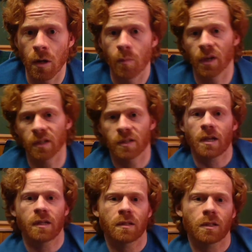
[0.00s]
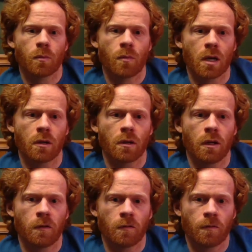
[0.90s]
Because then it doesn't matter
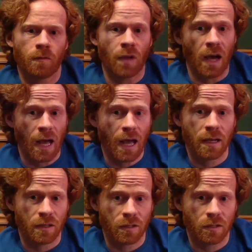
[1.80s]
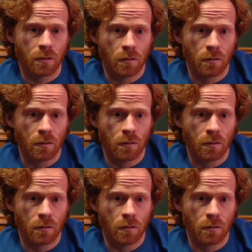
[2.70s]
if the highest